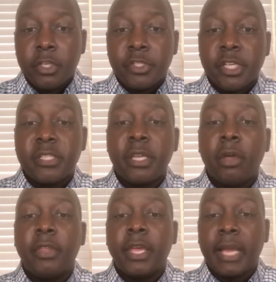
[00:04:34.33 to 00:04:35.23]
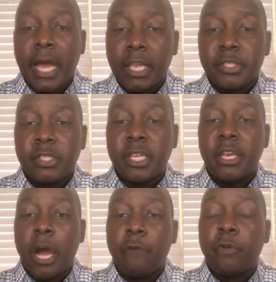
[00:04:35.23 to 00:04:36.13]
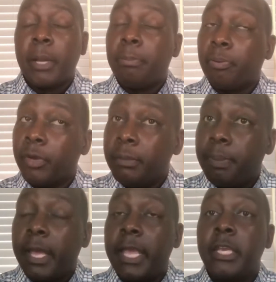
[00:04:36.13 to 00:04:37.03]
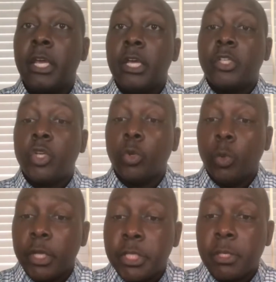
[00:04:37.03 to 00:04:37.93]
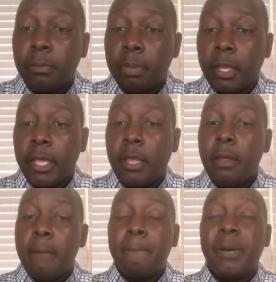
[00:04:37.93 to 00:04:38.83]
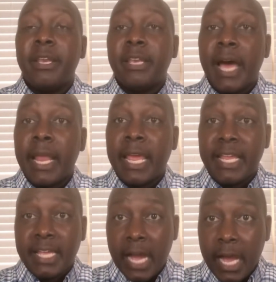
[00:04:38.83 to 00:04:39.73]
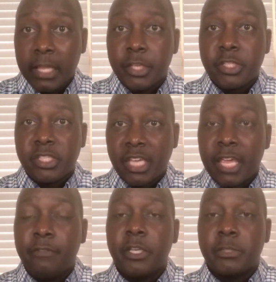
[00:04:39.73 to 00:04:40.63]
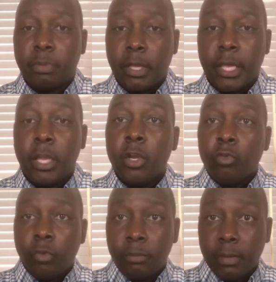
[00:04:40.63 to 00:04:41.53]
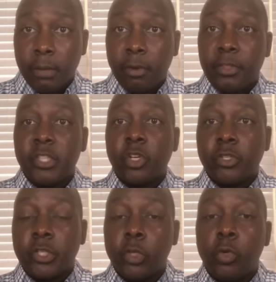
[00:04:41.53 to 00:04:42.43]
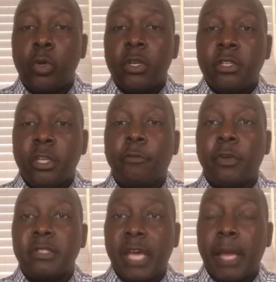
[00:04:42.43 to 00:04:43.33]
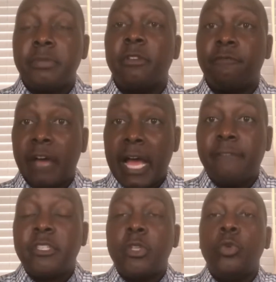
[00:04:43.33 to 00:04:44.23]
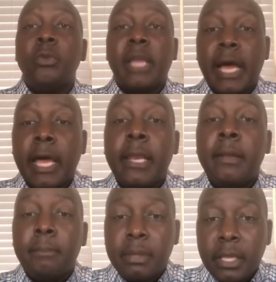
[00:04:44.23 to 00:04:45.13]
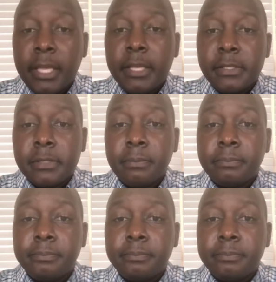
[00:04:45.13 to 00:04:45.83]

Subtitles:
Just know that colleges can offer a prepaid tuition plan, but not a college savings plan. Remember, these are two different types of 529 plans.